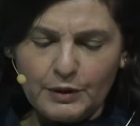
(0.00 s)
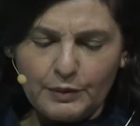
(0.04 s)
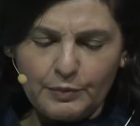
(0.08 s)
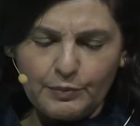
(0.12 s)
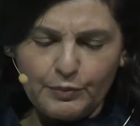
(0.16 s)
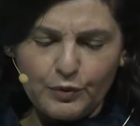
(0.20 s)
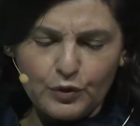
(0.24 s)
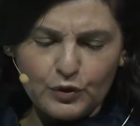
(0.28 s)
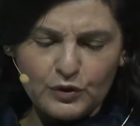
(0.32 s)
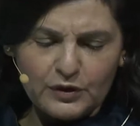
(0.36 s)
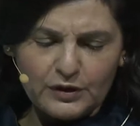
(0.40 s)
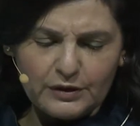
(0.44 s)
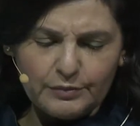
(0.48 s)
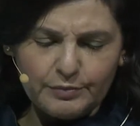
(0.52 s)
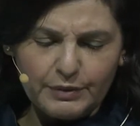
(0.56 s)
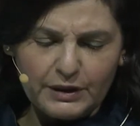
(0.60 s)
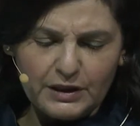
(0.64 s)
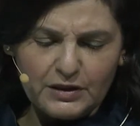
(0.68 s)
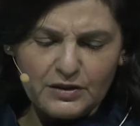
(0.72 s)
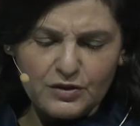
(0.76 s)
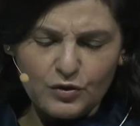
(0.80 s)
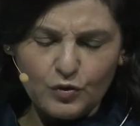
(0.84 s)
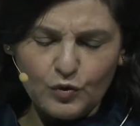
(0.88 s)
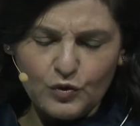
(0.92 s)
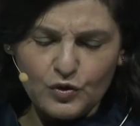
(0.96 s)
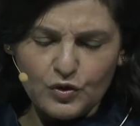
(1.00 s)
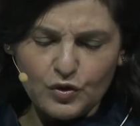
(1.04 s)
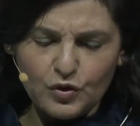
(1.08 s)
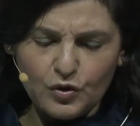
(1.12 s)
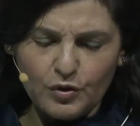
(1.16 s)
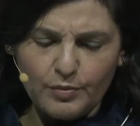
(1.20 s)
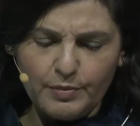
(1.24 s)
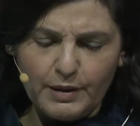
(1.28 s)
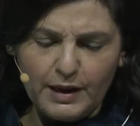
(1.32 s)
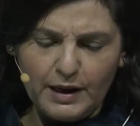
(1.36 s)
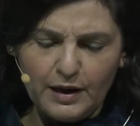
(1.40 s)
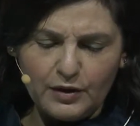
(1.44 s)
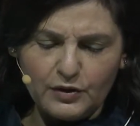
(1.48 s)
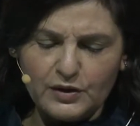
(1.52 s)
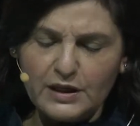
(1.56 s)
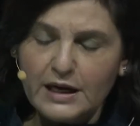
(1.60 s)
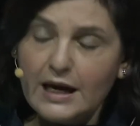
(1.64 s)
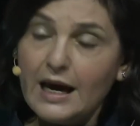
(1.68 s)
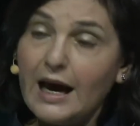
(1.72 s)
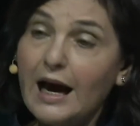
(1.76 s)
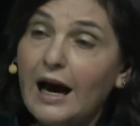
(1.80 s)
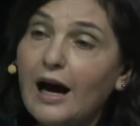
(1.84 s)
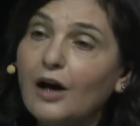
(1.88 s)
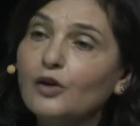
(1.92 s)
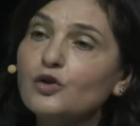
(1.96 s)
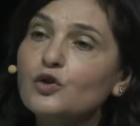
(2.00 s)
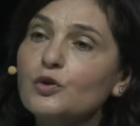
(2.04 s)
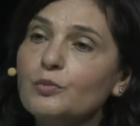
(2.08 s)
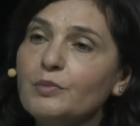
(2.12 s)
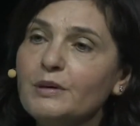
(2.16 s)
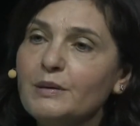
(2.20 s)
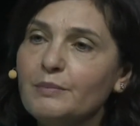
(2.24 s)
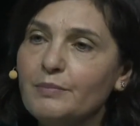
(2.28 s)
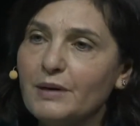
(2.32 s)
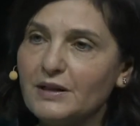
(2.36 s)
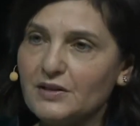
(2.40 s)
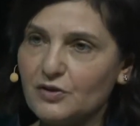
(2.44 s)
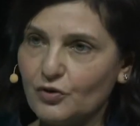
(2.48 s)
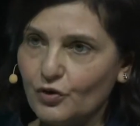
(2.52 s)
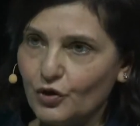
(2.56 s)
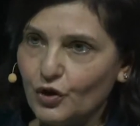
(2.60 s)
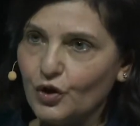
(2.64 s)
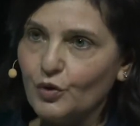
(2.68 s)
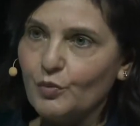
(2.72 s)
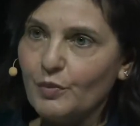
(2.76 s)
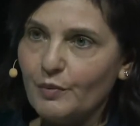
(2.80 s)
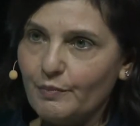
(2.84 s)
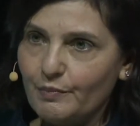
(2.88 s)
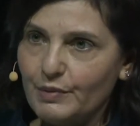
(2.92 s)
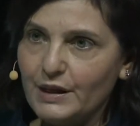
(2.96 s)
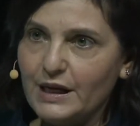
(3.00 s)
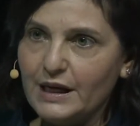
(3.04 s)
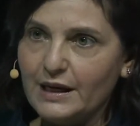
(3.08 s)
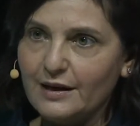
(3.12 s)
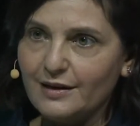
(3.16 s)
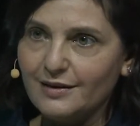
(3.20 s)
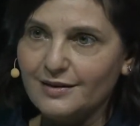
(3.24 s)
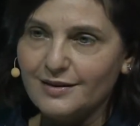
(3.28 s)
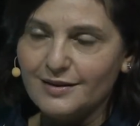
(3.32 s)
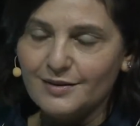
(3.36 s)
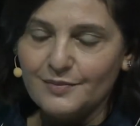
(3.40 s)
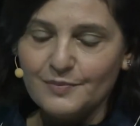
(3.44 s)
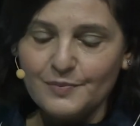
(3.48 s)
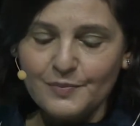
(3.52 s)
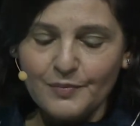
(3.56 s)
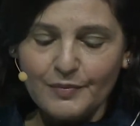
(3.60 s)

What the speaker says: important, but it's also about how to be better human beings.